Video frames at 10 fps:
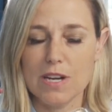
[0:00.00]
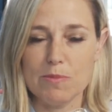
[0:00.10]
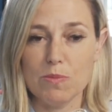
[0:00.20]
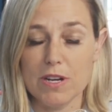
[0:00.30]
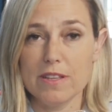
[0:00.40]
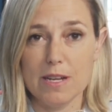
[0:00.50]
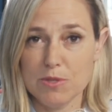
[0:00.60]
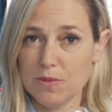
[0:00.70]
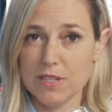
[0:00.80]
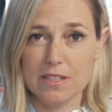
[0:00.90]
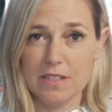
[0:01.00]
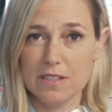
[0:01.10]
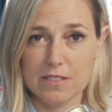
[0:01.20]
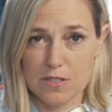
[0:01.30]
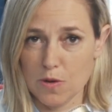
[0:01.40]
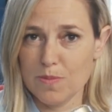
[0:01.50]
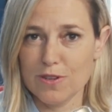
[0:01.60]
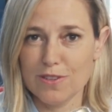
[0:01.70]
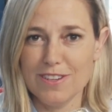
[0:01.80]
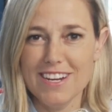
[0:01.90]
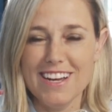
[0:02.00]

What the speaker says: I'm aware that I'm doing it in a sober